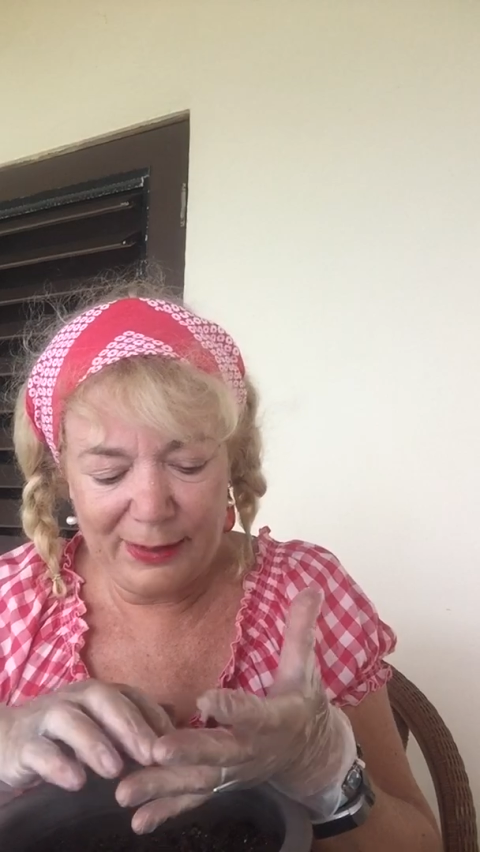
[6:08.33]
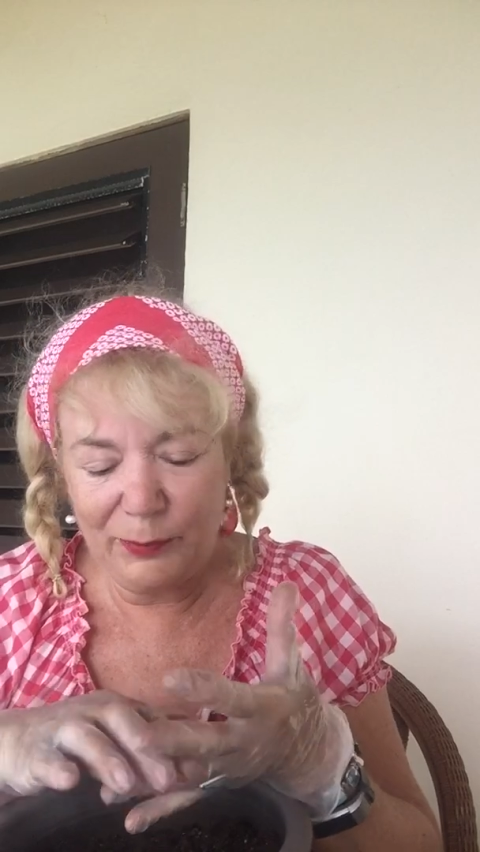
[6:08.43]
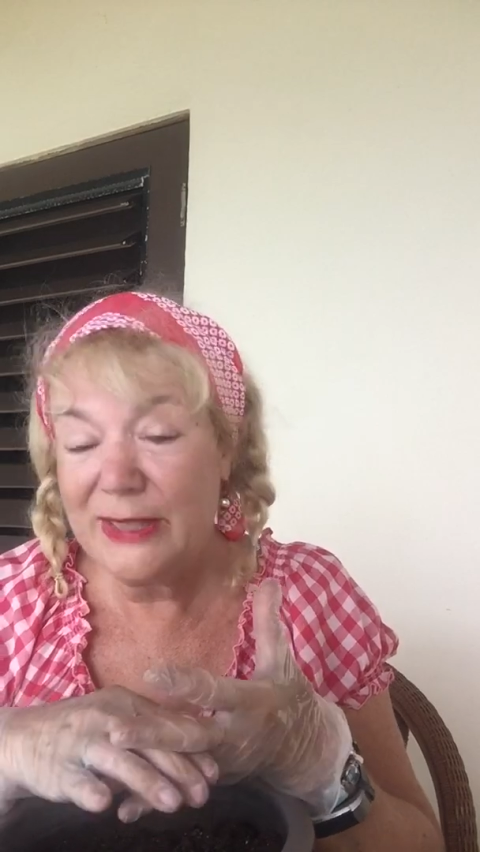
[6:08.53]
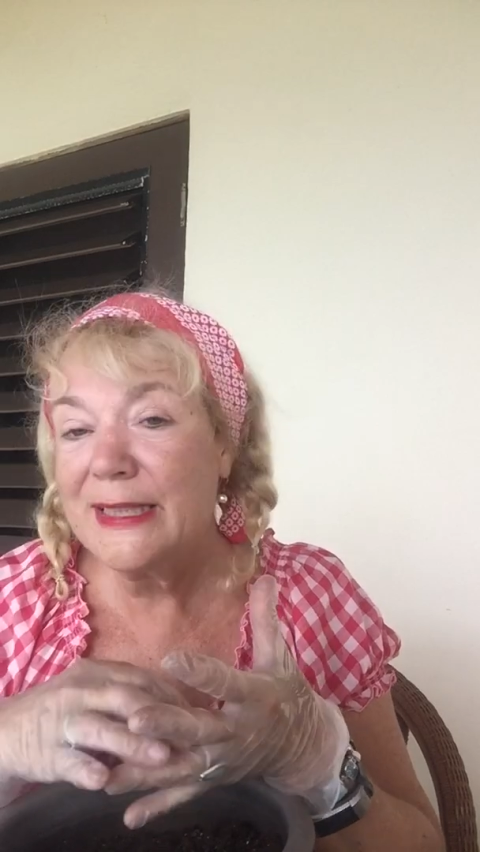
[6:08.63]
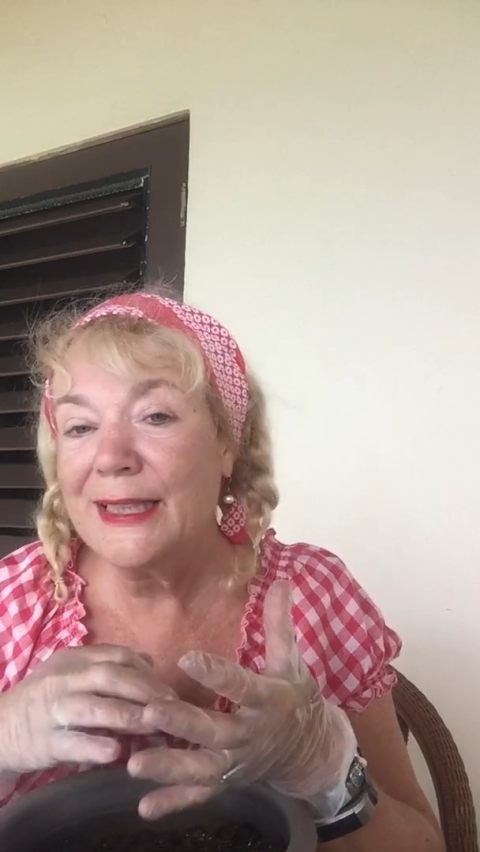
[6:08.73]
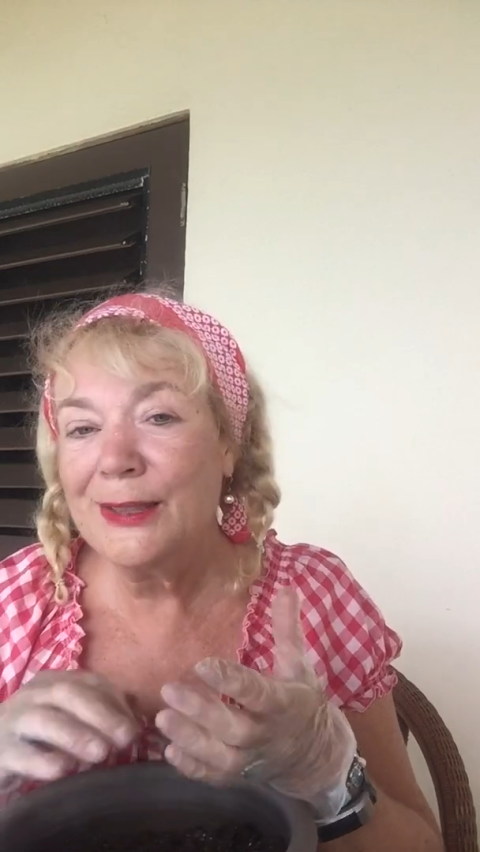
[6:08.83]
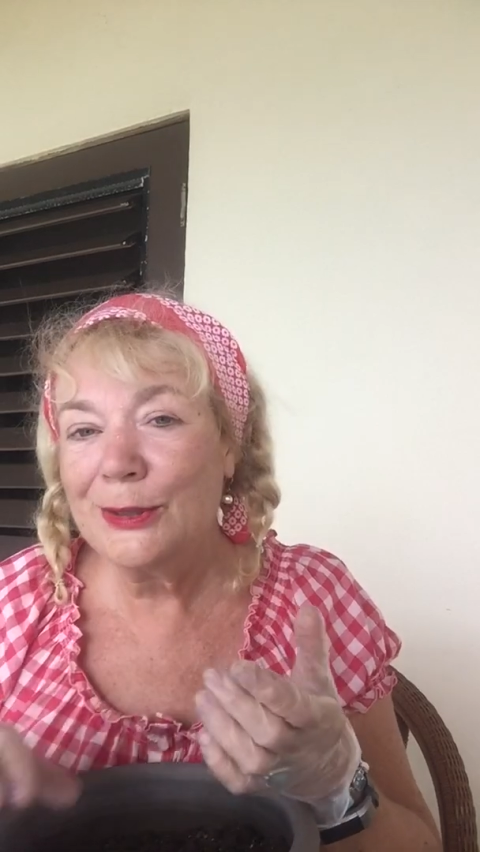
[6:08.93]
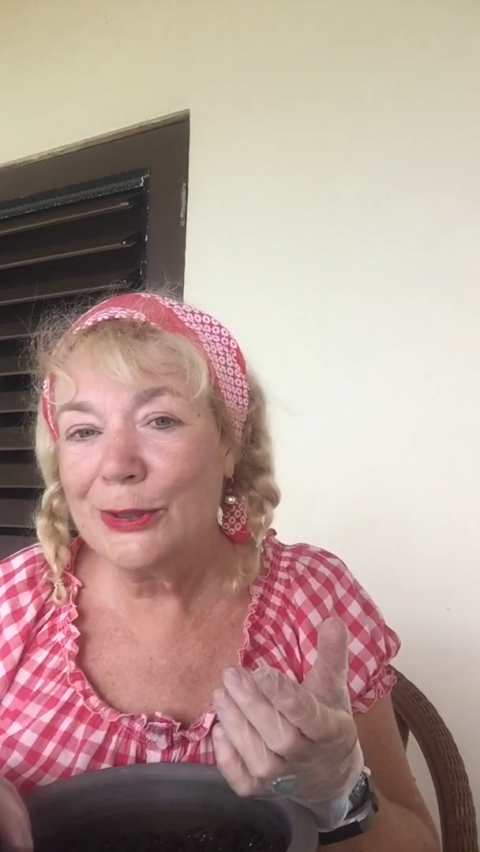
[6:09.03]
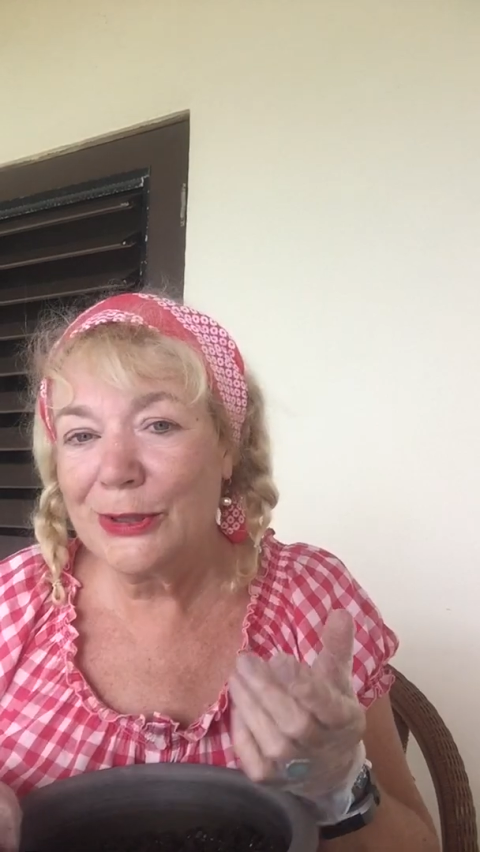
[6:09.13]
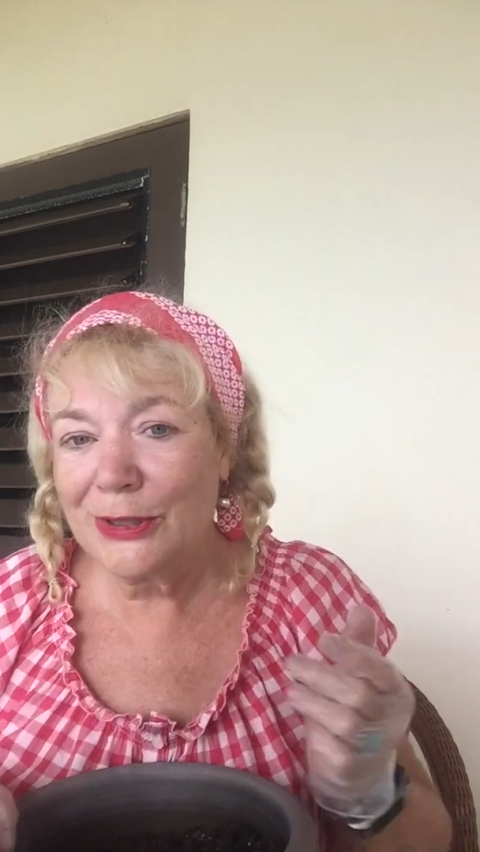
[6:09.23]
and we'd sing a
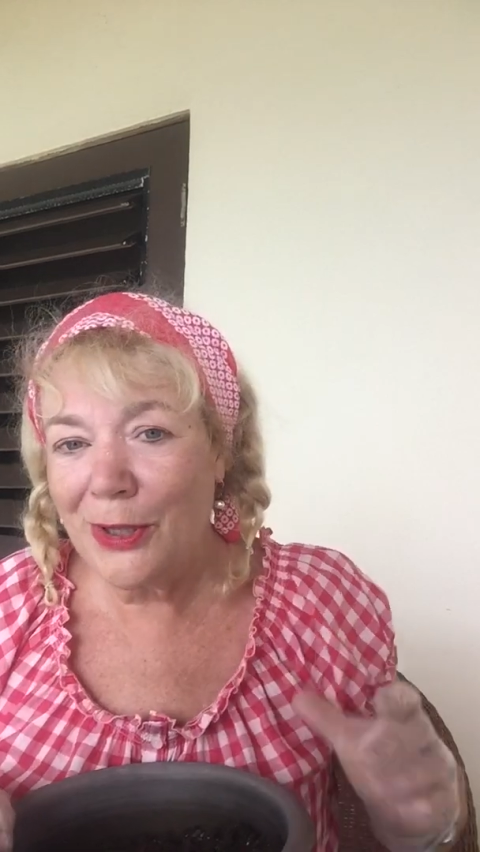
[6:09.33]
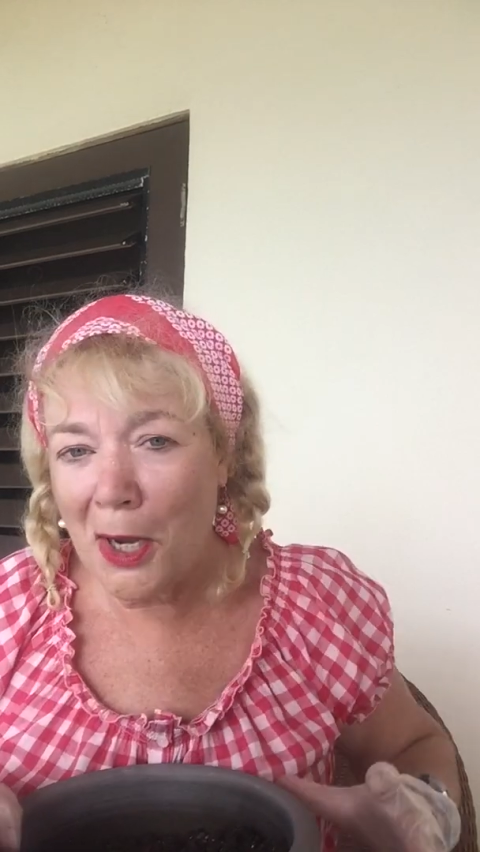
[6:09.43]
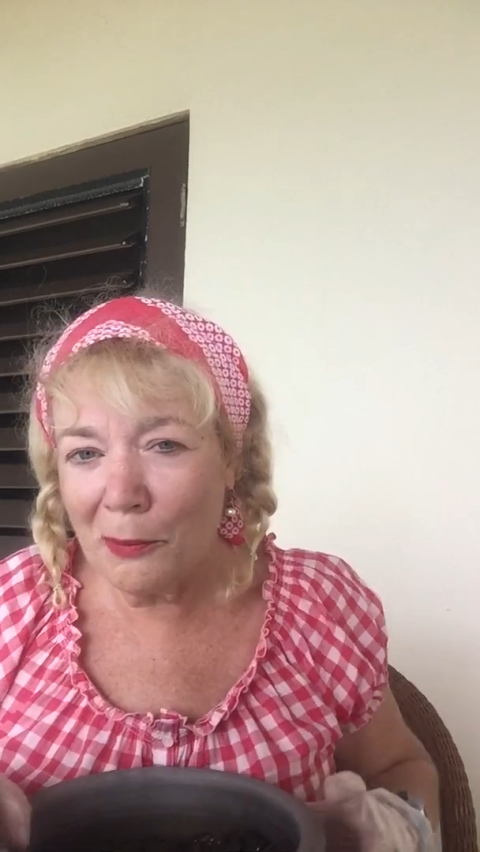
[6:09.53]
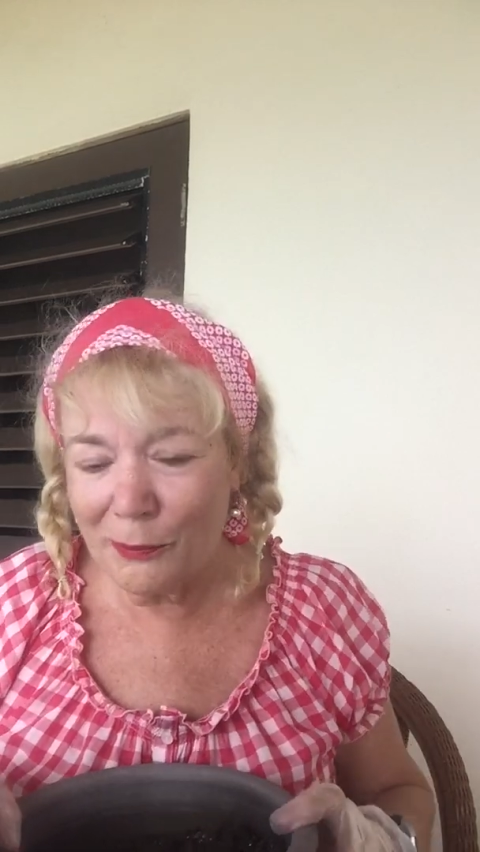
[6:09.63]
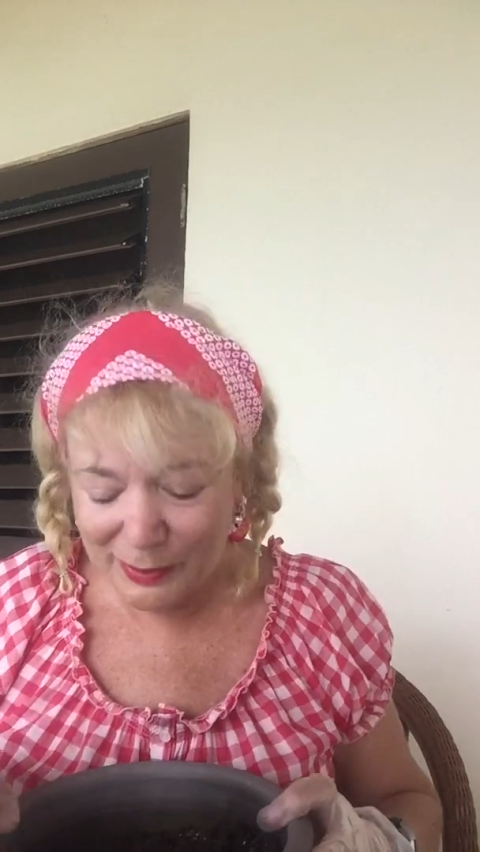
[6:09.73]
little song when